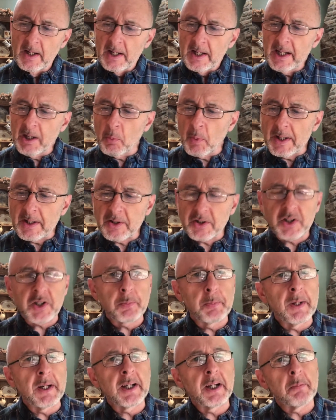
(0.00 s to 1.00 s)
He went to
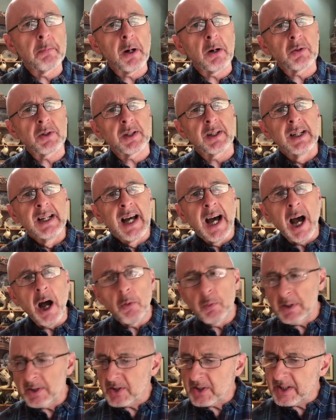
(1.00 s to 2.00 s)
speak about
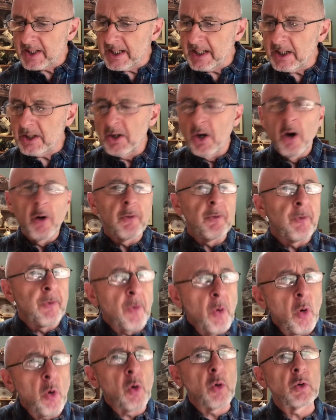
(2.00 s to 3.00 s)
how a seed
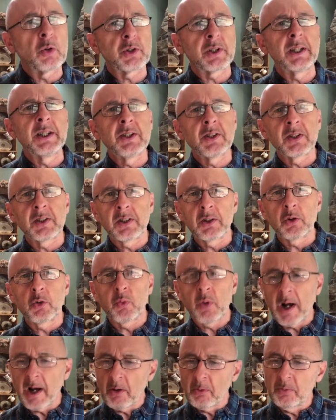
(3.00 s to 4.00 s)
falls into the
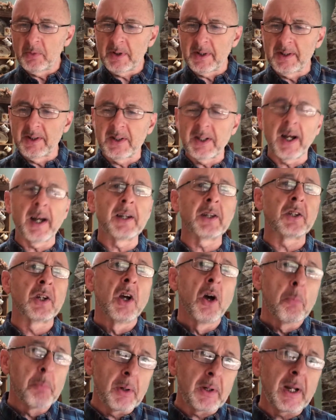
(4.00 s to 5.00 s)
ground and dies,
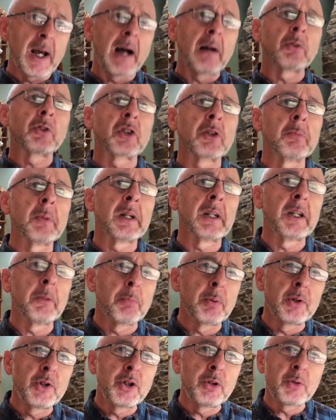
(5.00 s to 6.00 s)
but ultimately
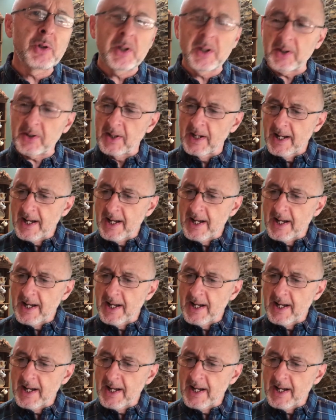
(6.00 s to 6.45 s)
produces